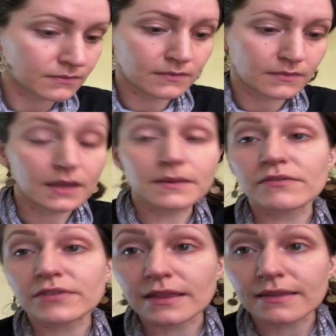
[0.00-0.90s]
Not
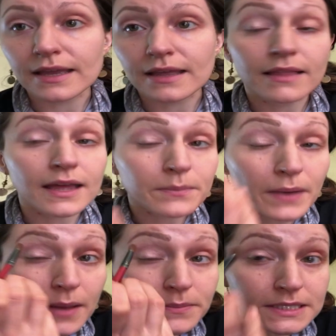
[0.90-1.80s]
feeling like a lot of
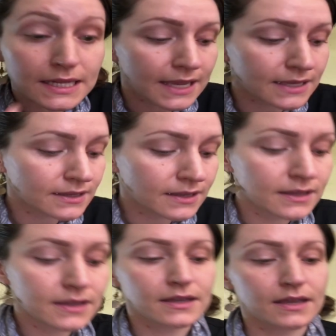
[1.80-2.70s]
pop today,
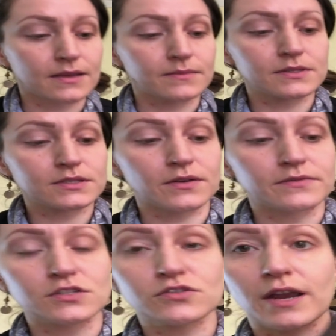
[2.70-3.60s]
so I've
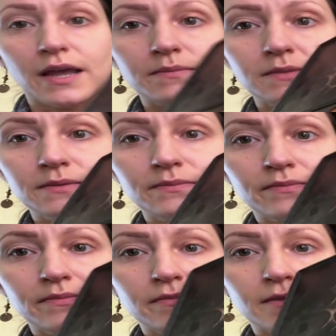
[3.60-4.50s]
just grabbed
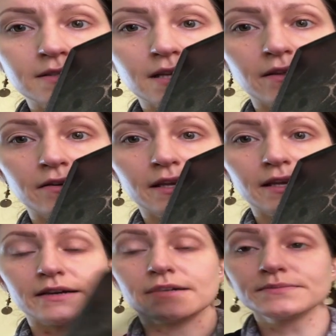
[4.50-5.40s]
this color
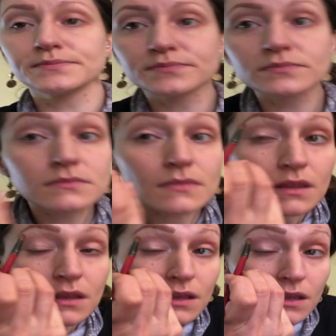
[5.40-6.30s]
here.
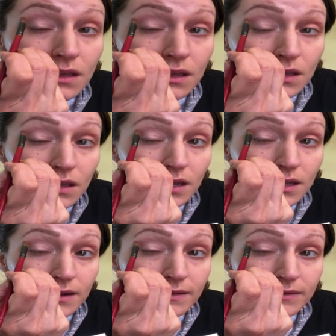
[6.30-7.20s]
And I'm going
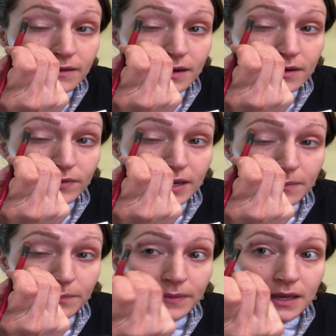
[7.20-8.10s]
to start right
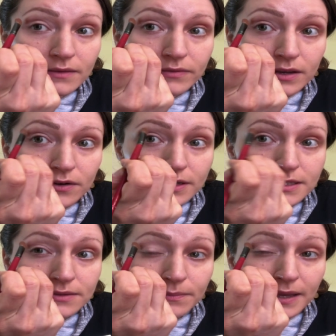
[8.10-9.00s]
above the crease
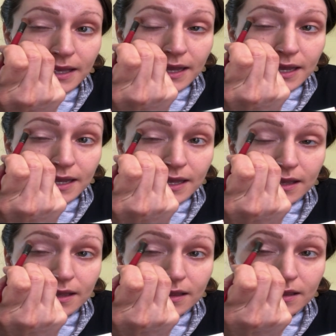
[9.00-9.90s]
of my
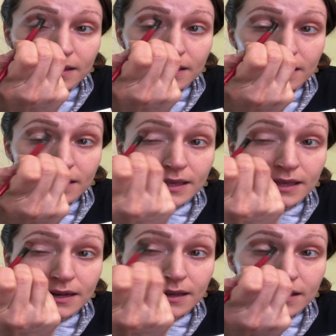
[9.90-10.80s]
eyelid
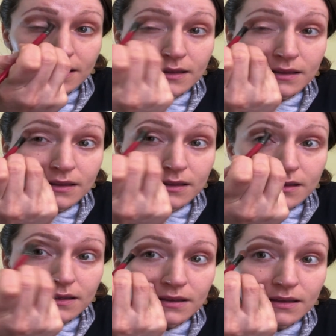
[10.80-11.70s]

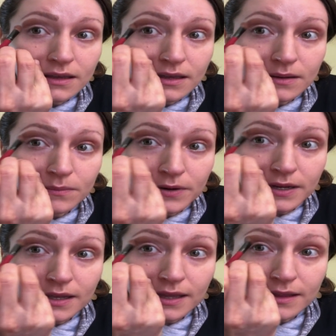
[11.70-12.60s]
and bring color